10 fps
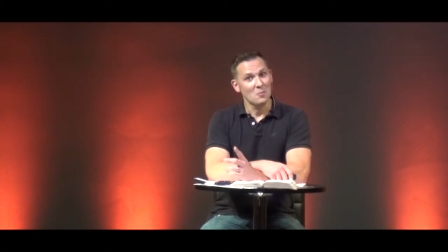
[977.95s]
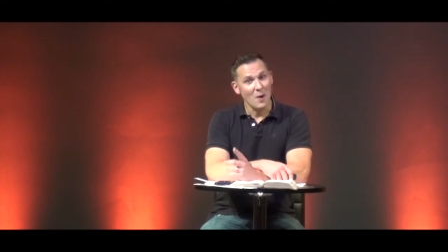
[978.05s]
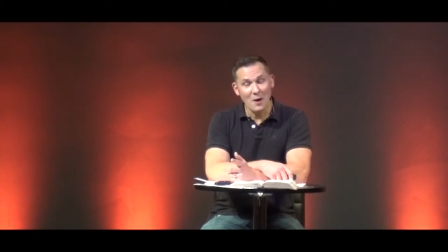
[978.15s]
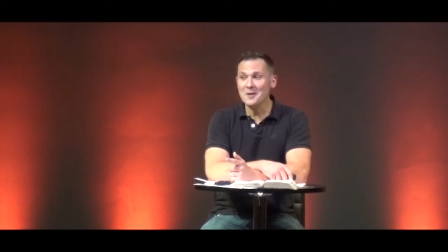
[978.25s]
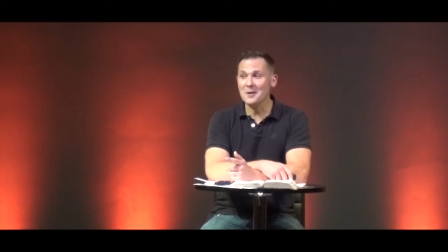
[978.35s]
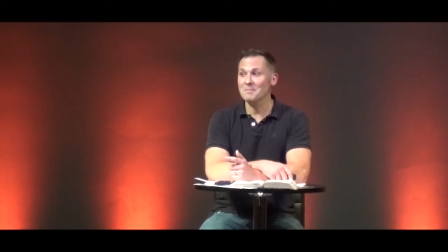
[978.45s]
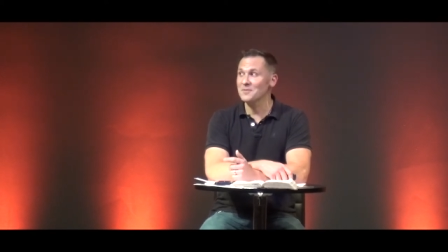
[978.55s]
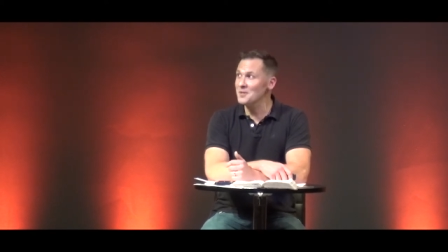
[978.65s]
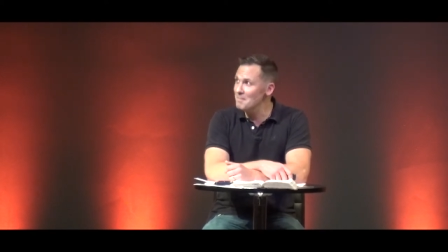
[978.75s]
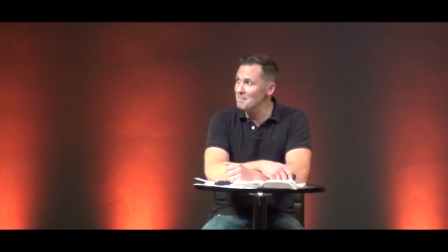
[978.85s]

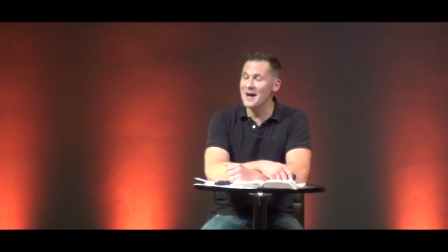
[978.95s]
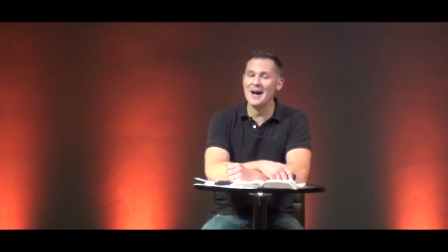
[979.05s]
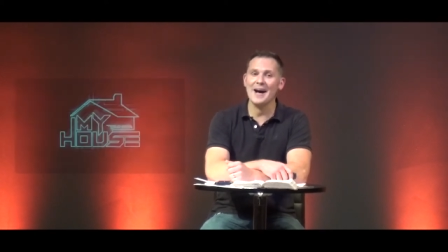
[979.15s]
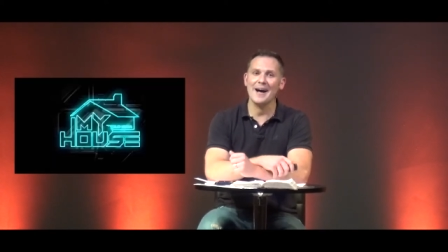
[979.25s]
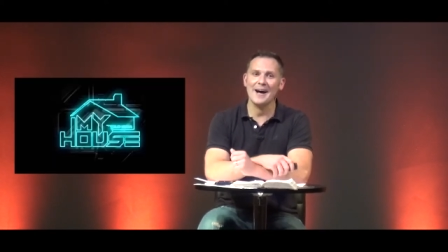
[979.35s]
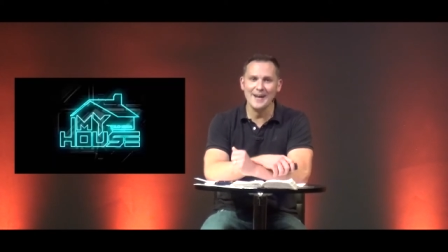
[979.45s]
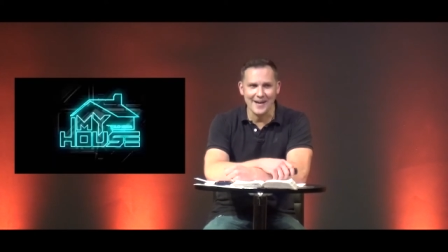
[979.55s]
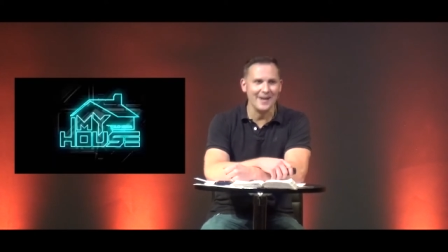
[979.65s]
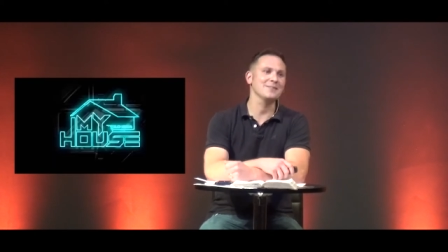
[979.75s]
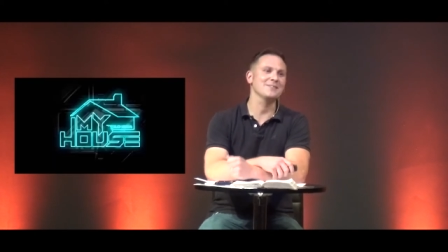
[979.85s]
Welcome to my
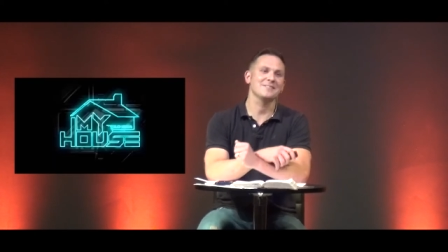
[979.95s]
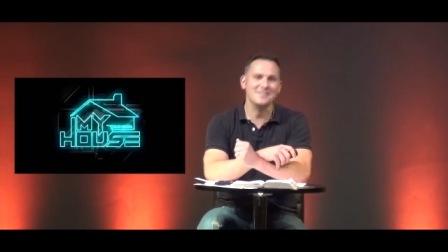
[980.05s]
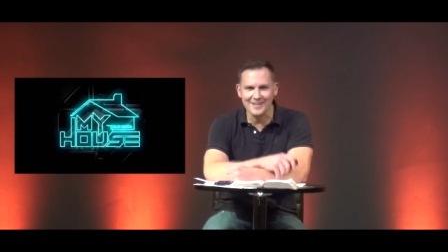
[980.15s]
house.